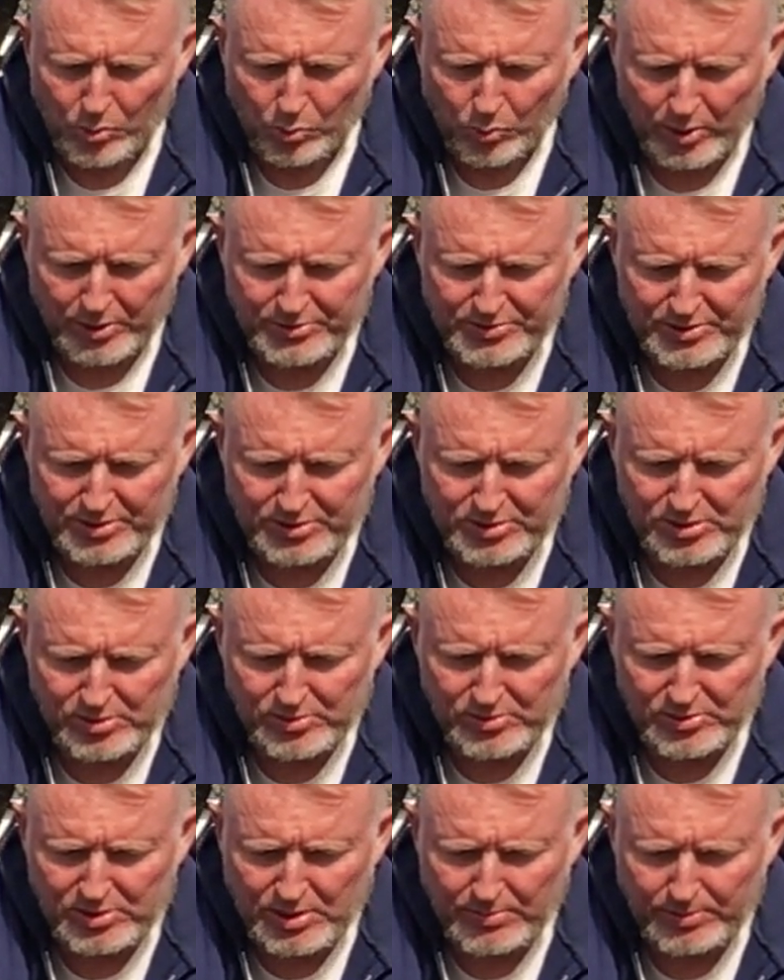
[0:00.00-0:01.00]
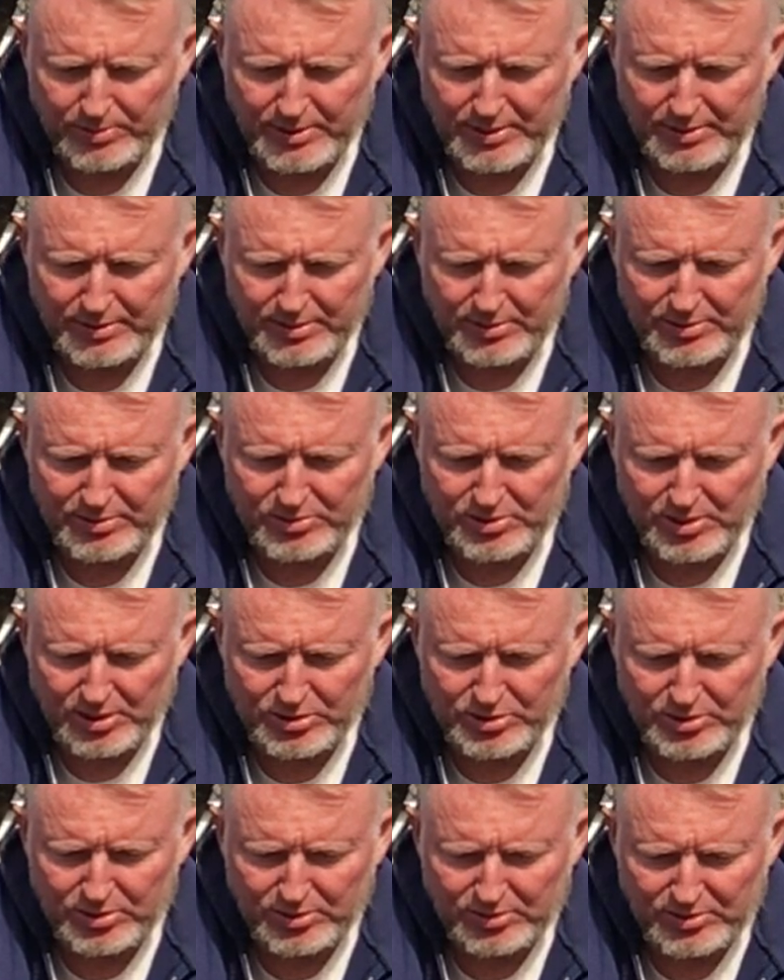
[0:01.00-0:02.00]
Once the students complete their
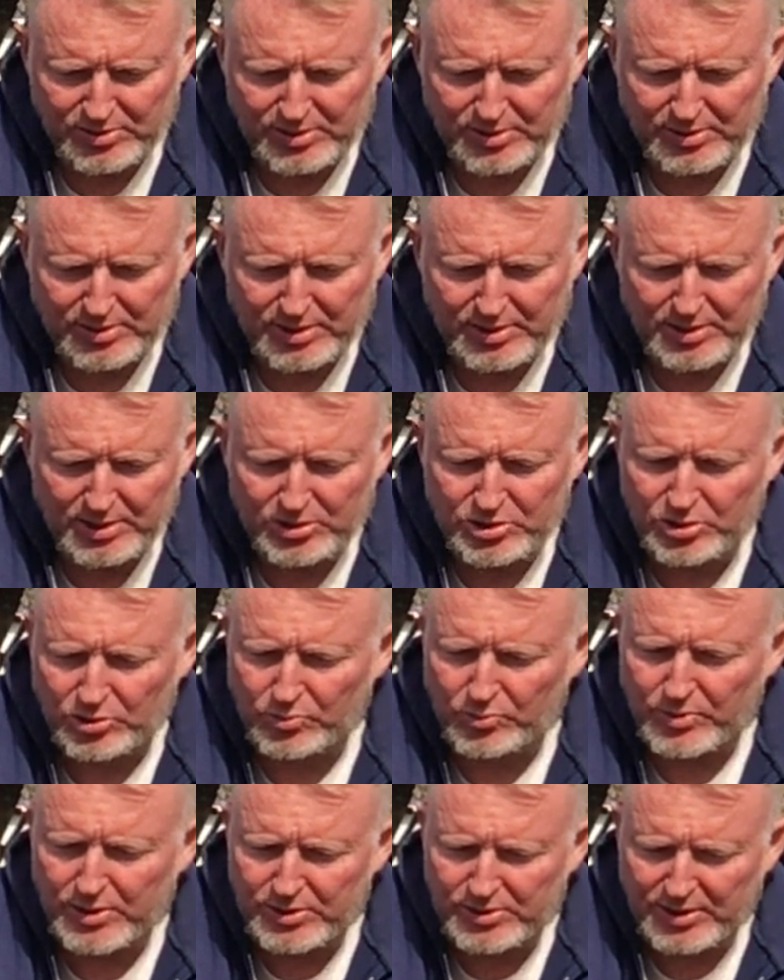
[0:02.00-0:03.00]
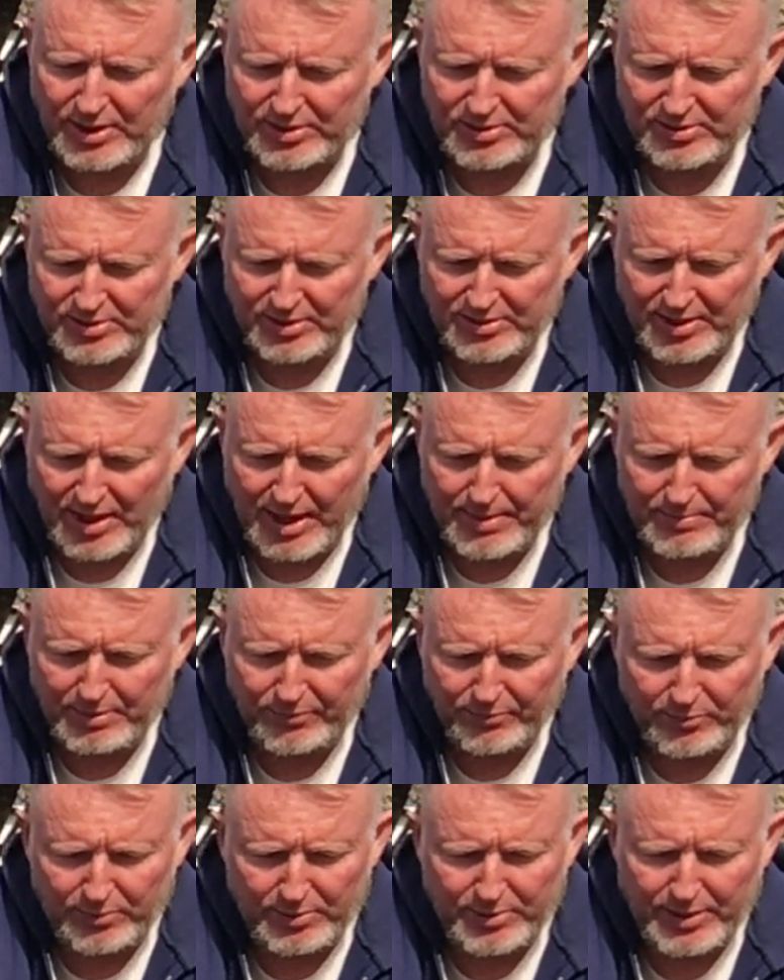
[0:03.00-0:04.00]
discussions, the teacher resets the
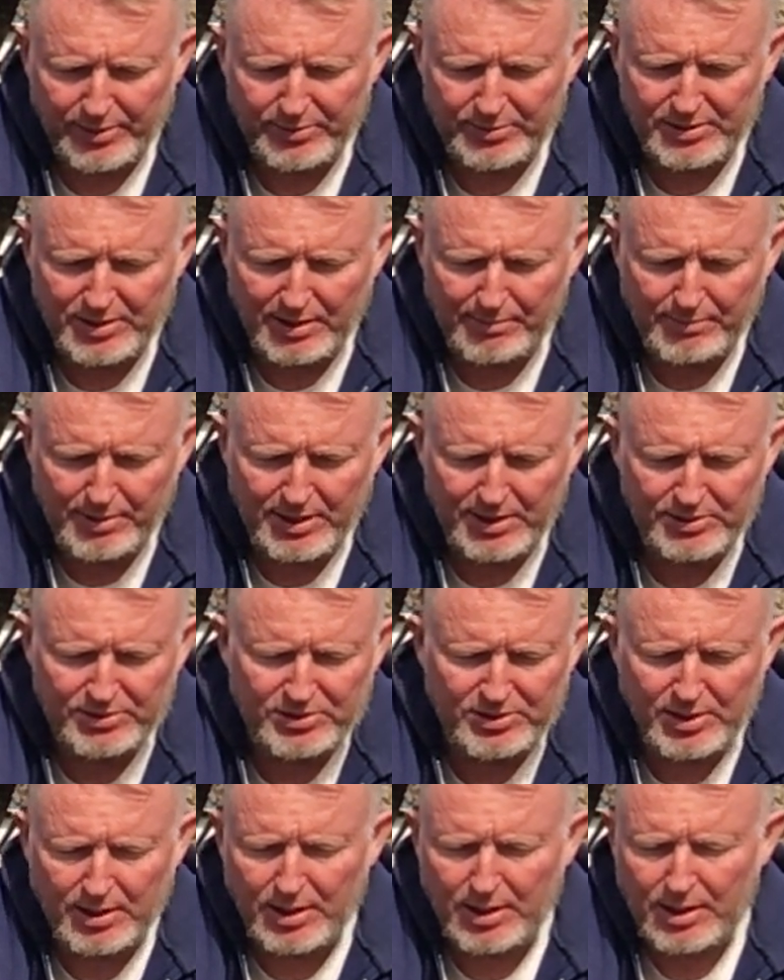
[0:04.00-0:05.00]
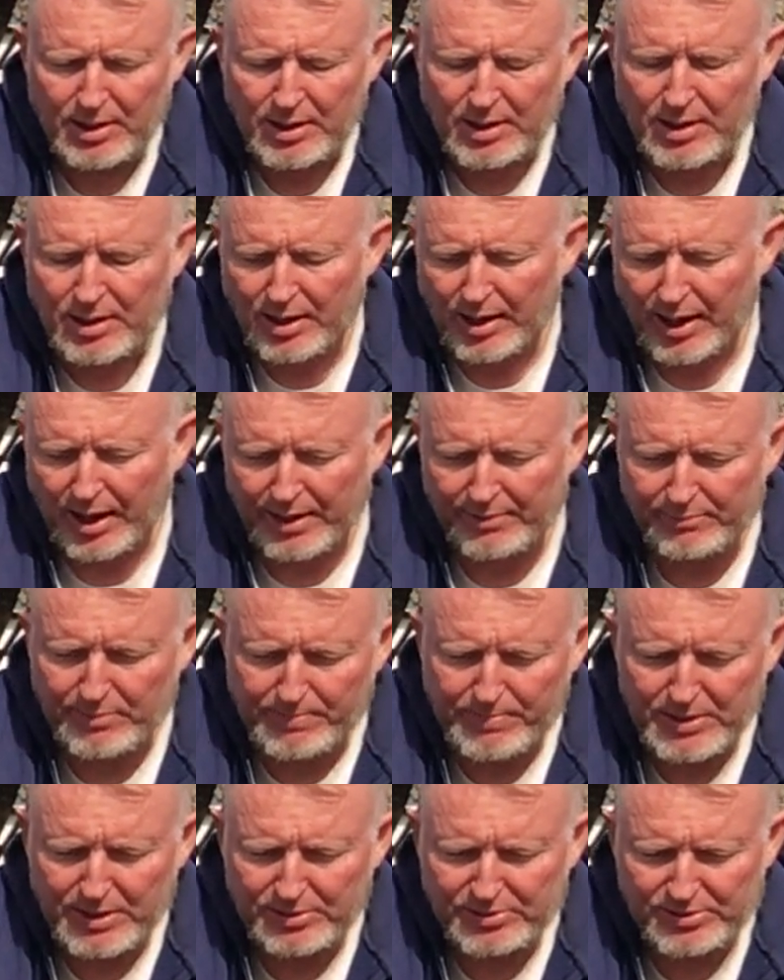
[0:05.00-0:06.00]
timer for another 10 minutes and
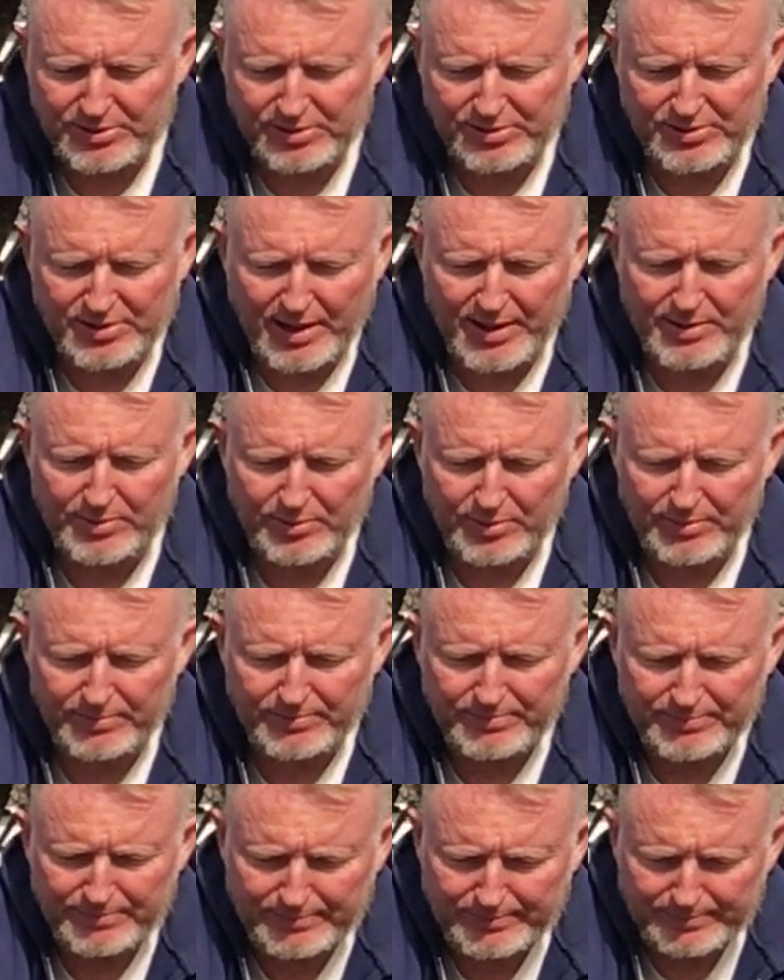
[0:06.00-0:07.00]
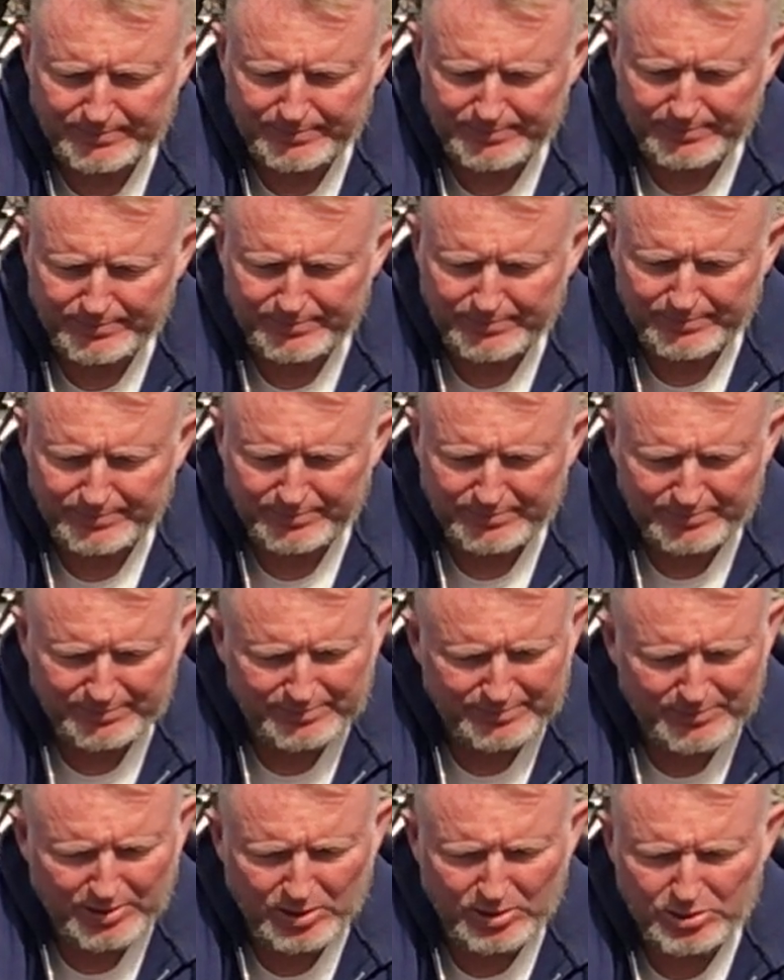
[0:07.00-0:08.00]
repeats the cycle.
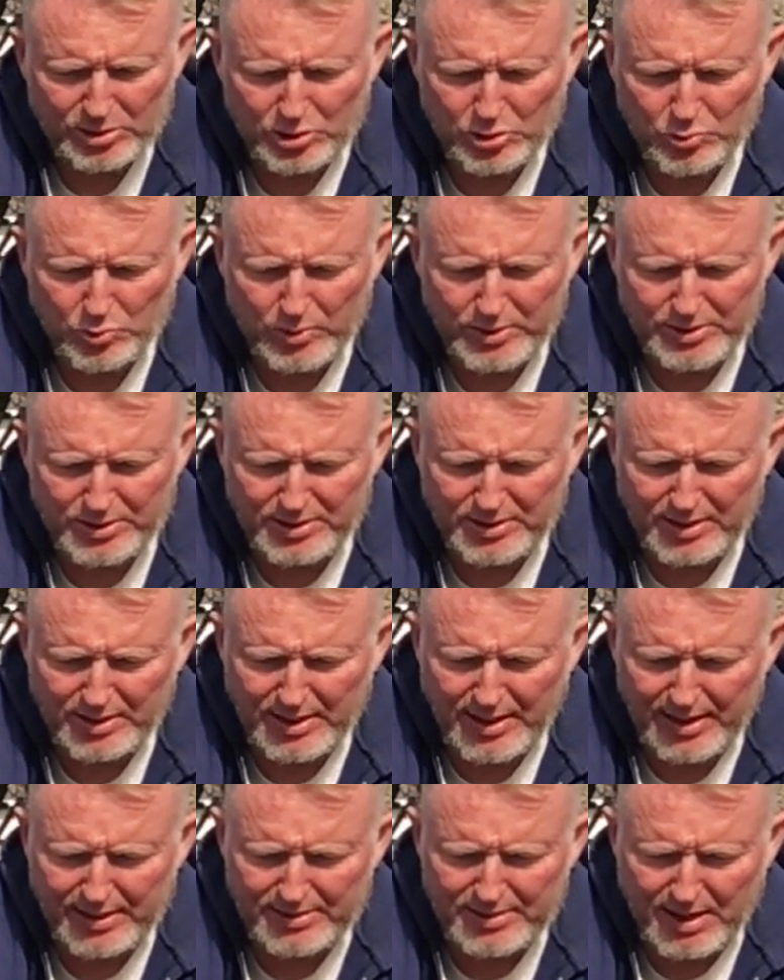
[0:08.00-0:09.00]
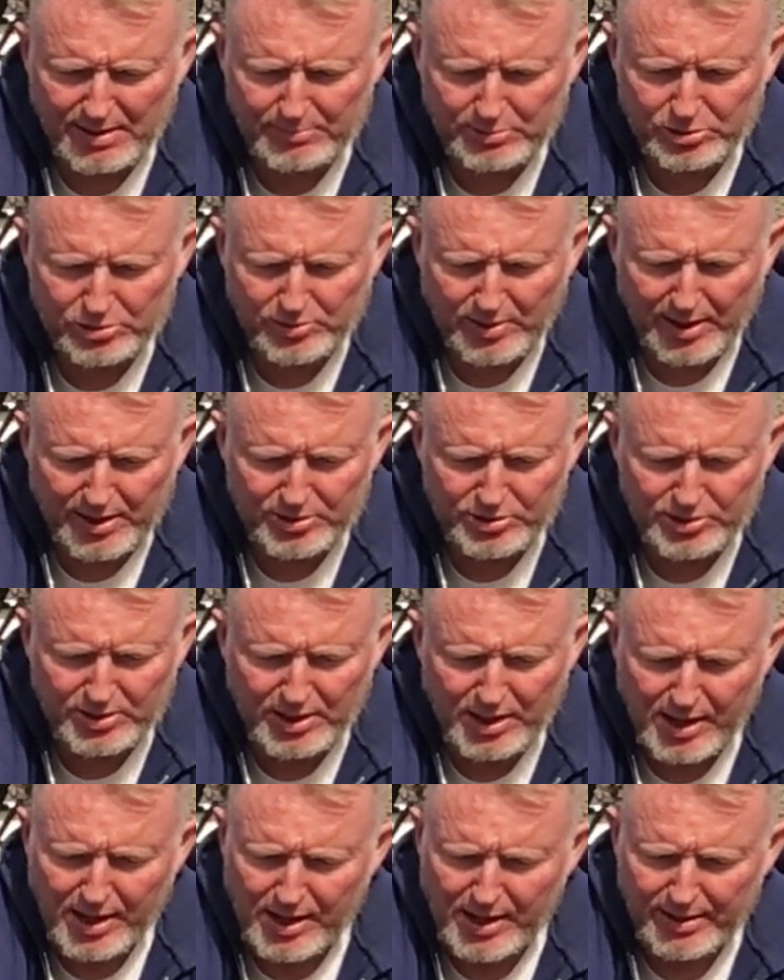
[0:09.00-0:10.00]
There's a twist to the egg timer
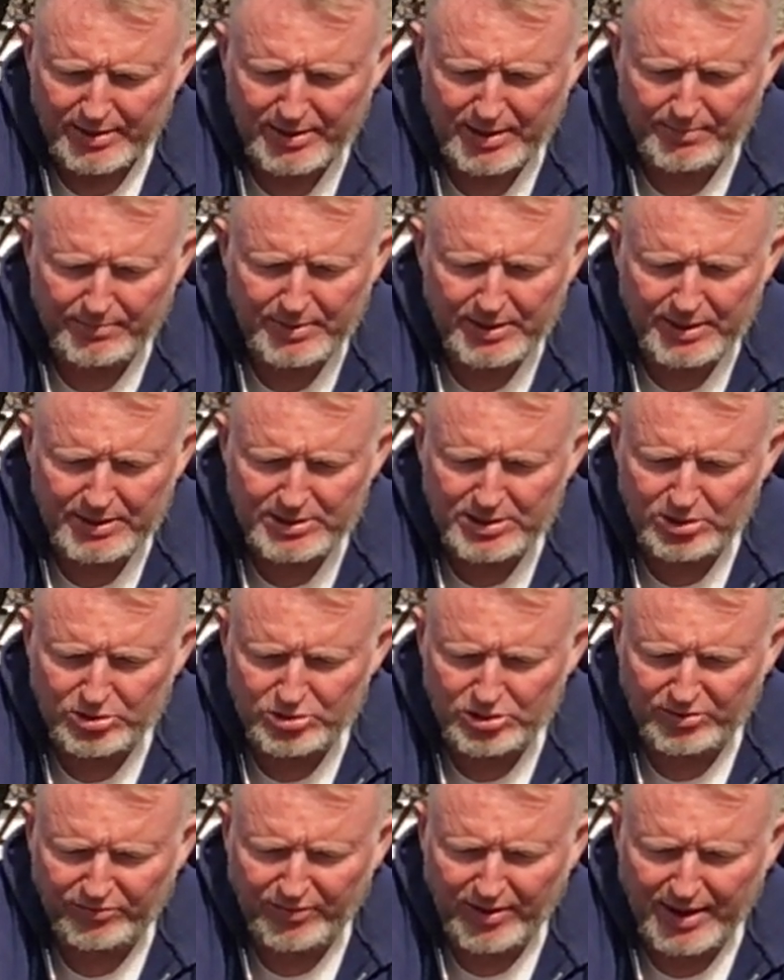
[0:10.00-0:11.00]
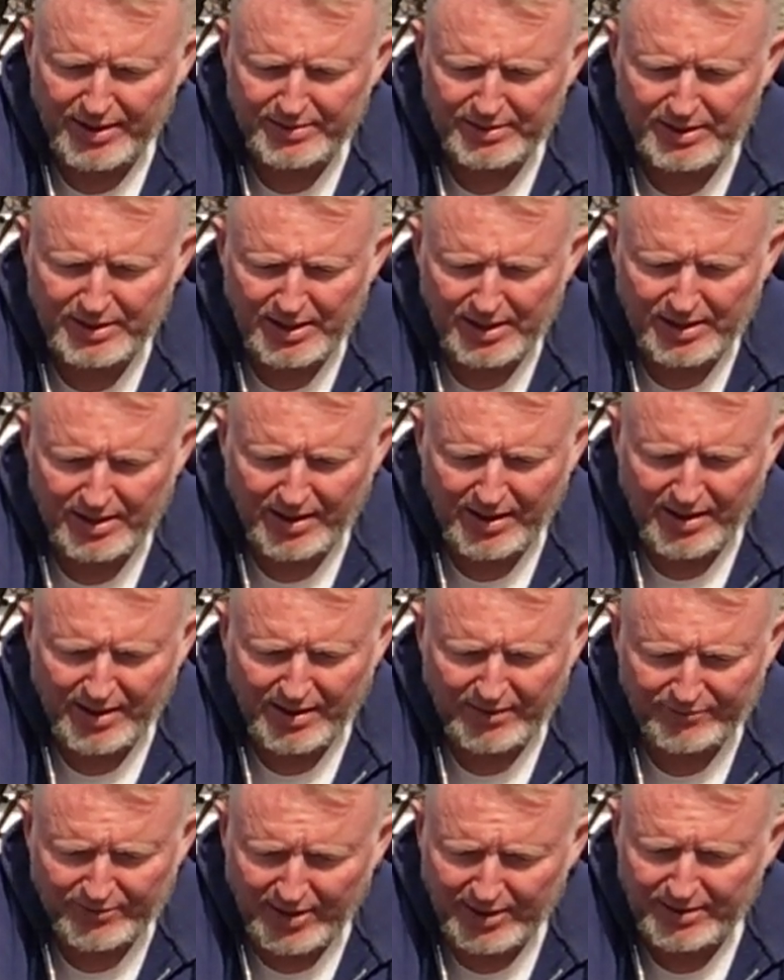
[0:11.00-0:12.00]
strategy that many teachers find
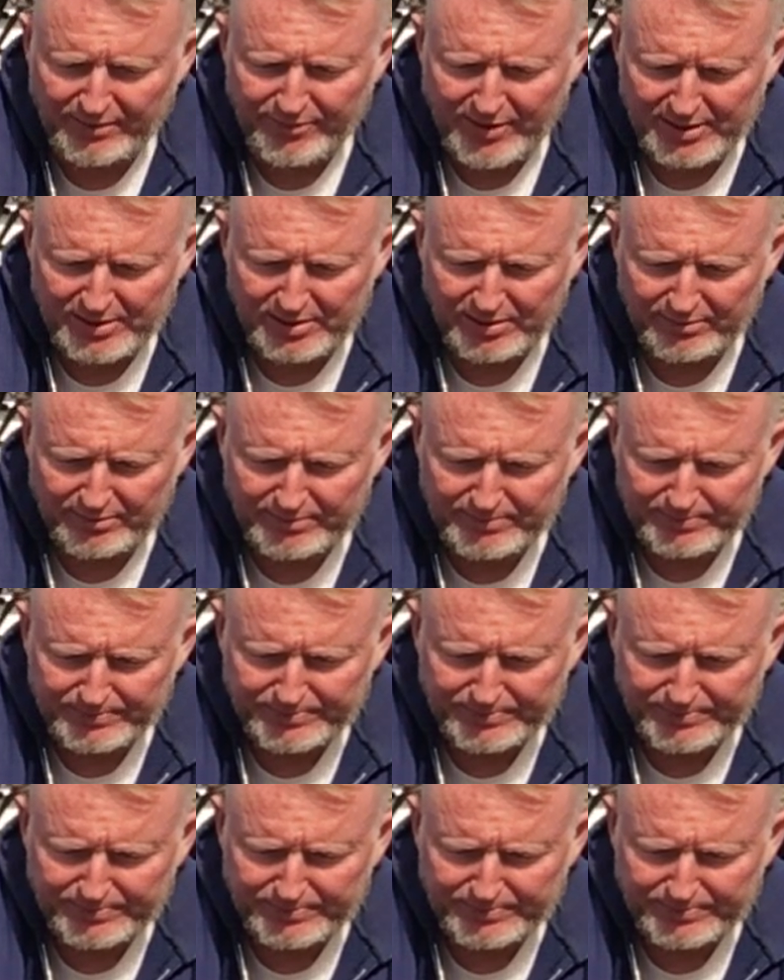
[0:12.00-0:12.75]
effective.